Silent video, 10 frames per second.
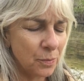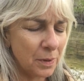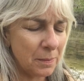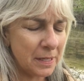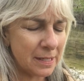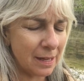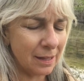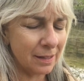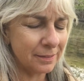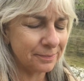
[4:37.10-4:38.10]
Maybe
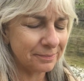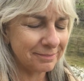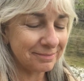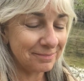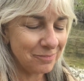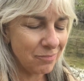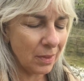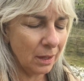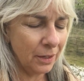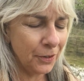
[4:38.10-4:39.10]
take
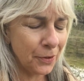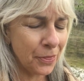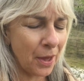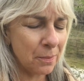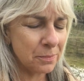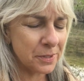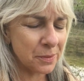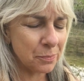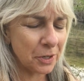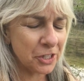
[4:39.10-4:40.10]
your thumbs
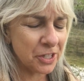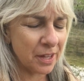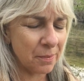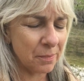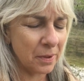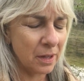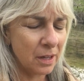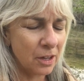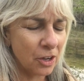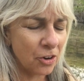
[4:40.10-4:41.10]
and brush them
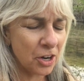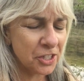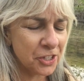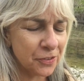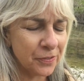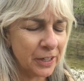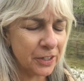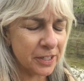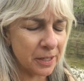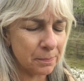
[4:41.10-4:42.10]
across your
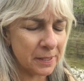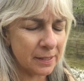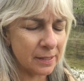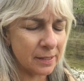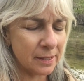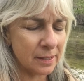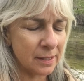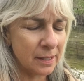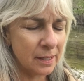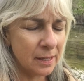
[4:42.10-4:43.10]
fingertips
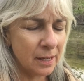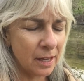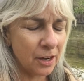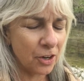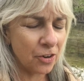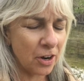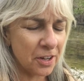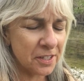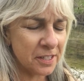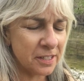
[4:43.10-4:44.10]
and
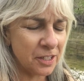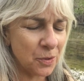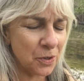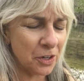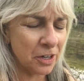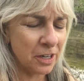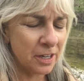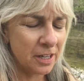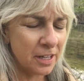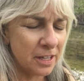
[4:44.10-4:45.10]
across your
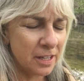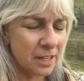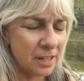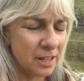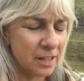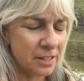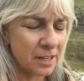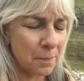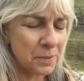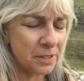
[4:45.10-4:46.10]

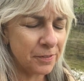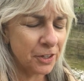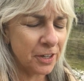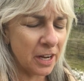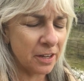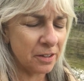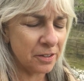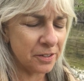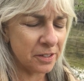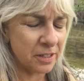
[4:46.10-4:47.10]
tops of your
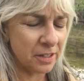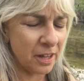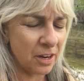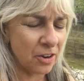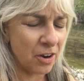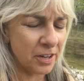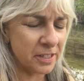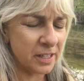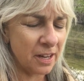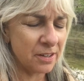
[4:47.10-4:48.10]
nails and then
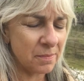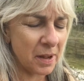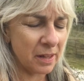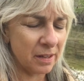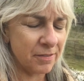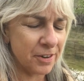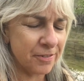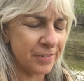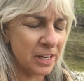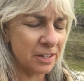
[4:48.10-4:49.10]
across the underbelly of your
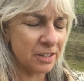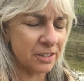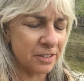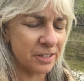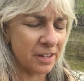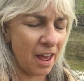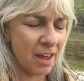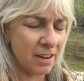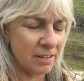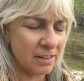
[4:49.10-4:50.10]
fingers.
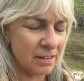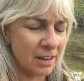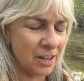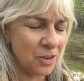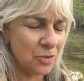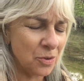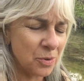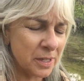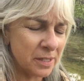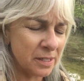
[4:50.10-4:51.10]
And can you
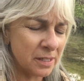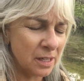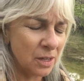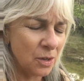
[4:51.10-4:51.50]
notice